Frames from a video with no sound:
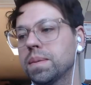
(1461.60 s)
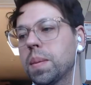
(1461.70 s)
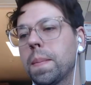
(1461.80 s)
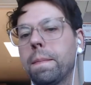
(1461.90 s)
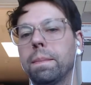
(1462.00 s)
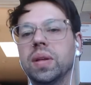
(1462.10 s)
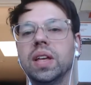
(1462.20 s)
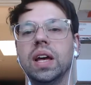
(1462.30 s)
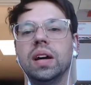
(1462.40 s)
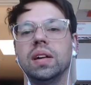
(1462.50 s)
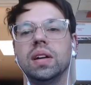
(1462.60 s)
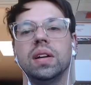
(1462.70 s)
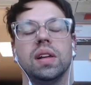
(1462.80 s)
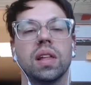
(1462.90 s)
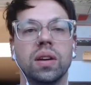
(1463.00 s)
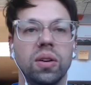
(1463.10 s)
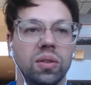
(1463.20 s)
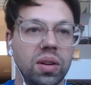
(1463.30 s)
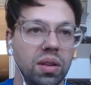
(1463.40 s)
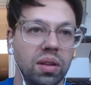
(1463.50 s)
But yeah,
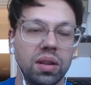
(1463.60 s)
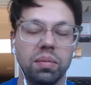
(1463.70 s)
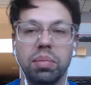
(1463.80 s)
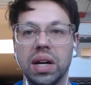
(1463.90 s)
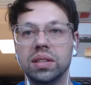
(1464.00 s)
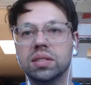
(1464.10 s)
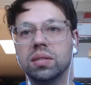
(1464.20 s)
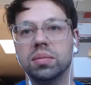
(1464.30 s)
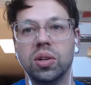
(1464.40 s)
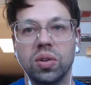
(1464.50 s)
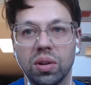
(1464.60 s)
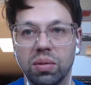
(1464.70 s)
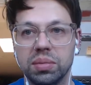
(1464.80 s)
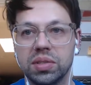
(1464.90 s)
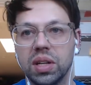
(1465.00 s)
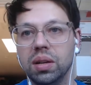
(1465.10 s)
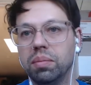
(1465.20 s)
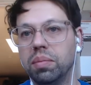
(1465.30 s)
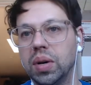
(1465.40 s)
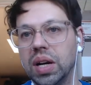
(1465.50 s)
buy some, go on our website,
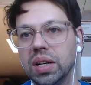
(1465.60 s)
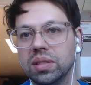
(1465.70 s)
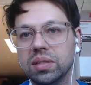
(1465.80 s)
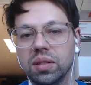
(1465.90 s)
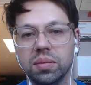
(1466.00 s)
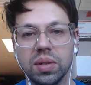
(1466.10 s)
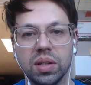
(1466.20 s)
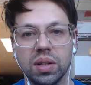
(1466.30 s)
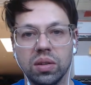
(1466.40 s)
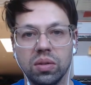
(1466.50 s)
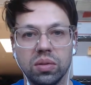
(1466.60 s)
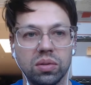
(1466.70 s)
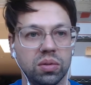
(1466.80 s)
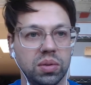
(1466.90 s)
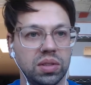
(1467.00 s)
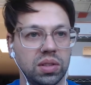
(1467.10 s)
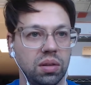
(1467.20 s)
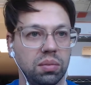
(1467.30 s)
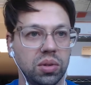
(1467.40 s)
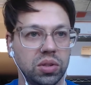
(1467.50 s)
buy some, do we sell
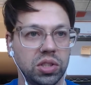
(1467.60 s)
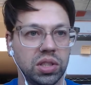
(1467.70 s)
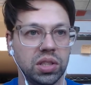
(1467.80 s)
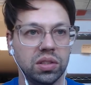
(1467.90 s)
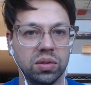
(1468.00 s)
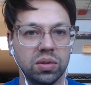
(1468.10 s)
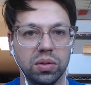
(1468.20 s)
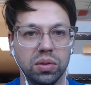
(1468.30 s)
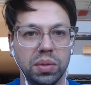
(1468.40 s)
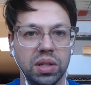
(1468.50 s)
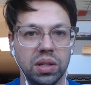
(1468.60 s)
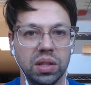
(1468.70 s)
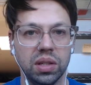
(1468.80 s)
Mershigi Skoog Media,